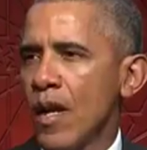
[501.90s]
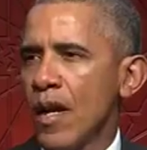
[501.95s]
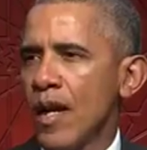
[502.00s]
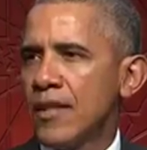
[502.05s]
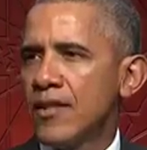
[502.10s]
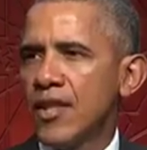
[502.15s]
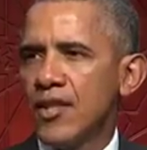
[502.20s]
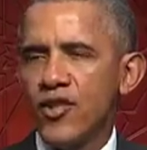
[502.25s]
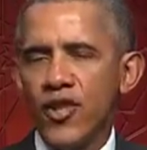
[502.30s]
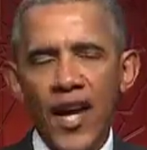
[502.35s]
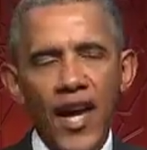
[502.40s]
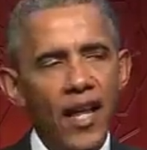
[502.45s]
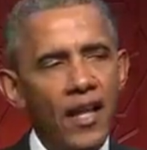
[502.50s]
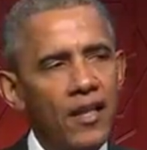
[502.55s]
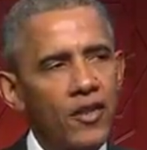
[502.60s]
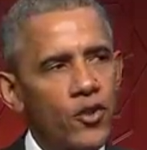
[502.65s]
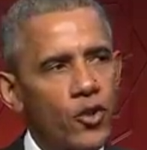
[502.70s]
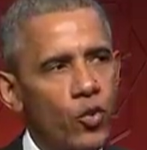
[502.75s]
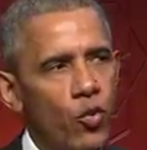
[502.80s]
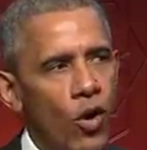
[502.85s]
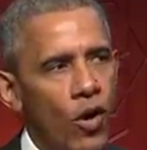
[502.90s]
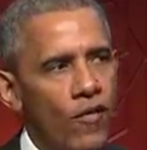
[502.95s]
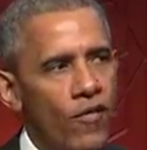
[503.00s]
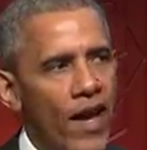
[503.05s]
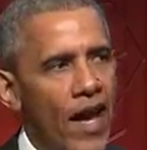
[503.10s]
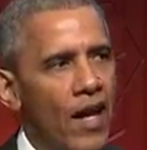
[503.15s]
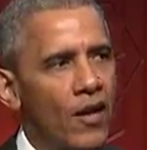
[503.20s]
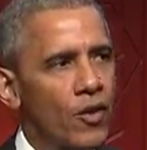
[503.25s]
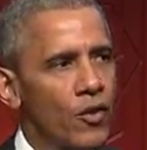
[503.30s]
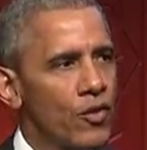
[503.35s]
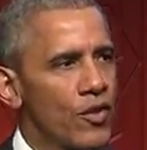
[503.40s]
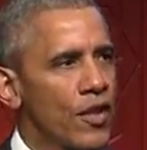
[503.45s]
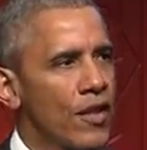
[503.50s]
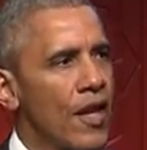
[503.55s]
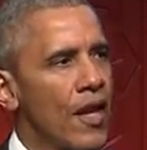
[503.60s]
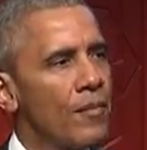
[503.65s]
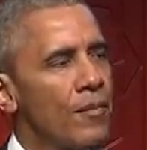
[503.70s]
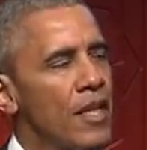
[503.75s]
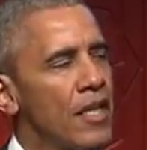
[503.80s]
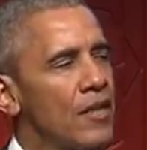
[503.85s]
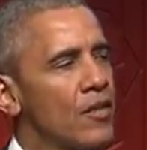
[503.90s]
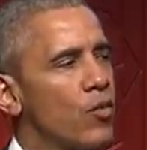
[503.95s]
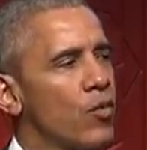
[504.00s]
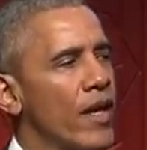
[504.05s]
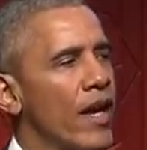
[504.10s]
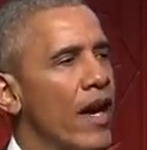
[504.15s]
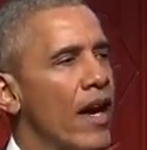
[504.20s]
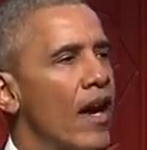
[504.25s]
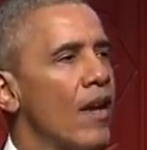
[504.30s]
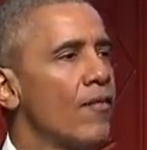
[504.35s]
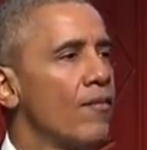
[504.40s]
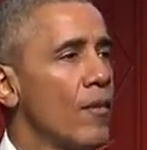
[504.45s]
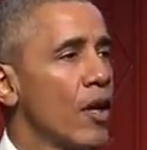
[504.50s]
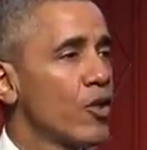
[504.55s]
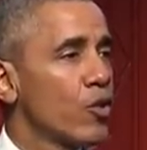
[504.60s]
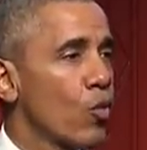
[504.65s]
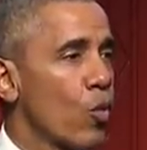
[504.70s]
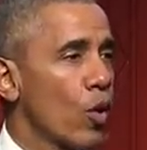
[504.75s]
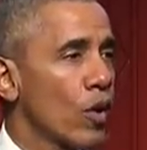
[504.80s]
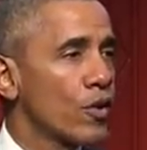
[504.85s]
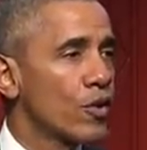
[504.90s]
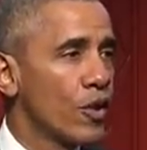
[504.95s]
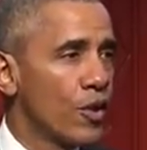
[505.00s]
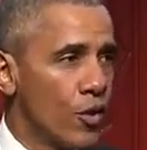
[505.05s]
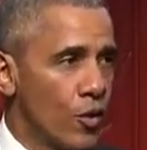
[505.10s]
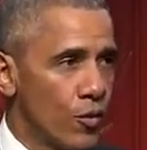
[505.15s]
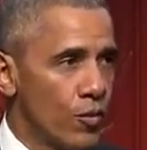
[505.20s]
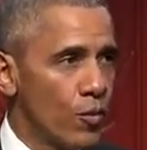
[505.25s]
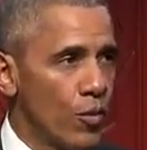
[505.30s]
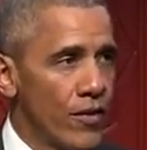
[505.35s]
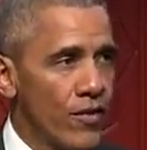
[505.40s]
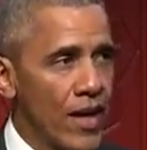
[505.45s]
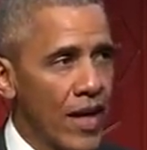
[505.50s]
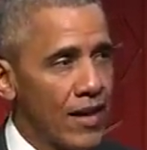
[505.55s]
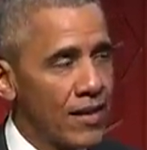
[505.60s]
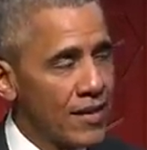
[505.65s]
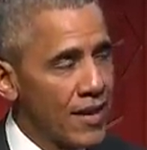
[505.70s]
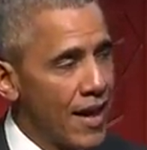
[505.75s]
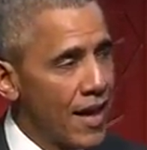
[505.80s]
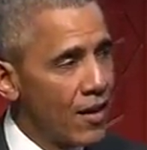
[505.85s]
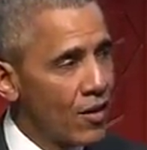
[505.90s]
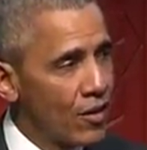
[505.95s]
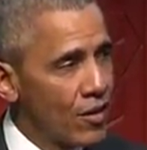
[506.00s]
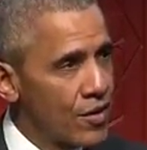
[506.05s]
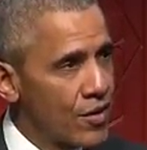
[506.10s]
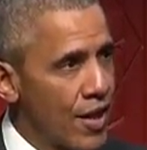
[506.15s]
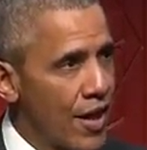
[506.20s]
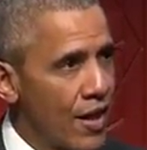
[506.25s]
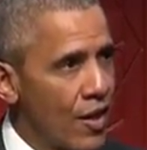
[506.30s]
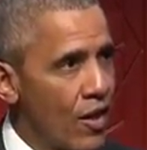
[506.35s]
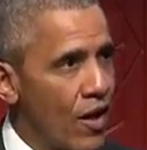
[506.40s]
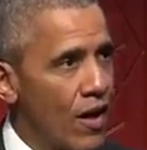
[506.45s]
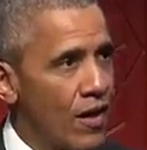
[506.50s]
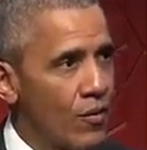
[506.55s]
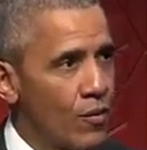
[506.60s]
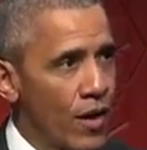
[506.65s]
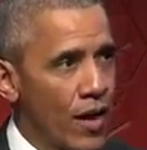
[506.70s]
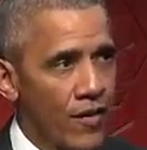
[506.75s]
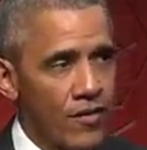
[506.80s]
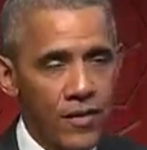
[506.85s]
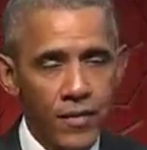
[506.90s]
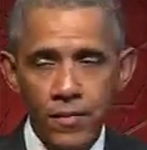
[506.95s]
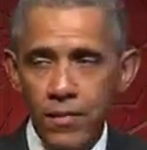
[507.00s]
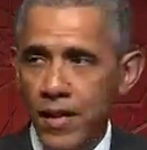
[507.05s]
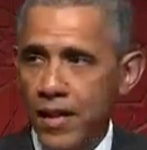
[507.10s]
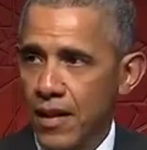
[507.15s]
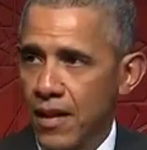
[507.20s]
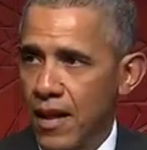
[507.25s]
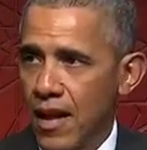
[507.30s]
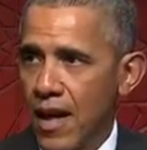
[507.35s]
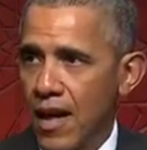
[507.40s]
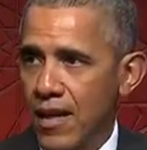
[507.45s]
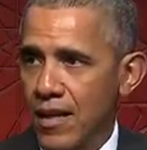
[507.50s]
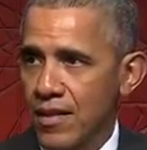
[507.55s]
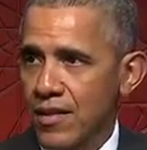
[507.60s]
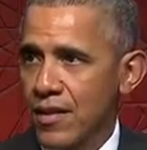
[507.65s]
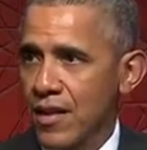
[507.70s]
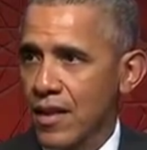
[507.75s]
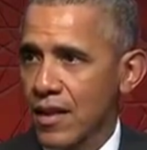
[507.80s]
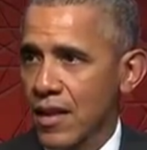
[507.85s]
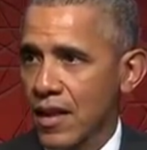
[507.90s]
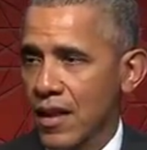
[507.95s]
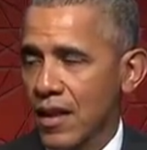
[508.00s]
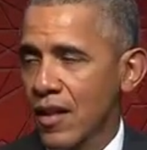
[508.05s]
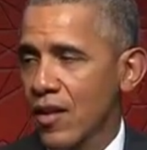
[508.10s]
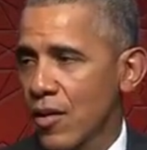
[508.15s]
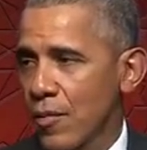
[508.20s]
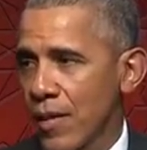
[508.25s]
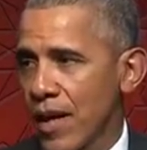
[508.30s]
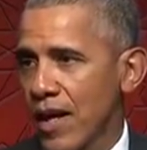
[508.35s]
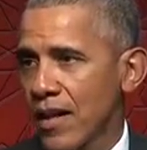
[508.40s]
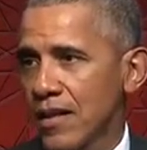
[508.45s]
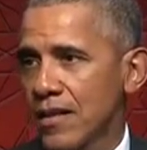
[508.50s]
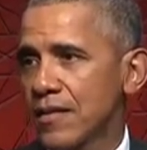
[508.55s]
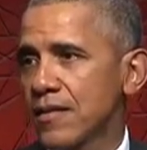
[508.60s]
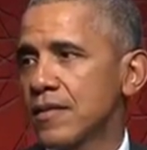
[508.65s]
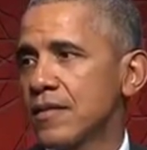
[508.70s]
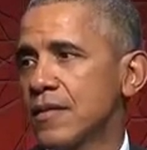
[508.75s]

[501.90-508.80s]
It's a challenge to our values, and that means we have much work to do. We've got to tackle this head on. We have to be honest and clear about it,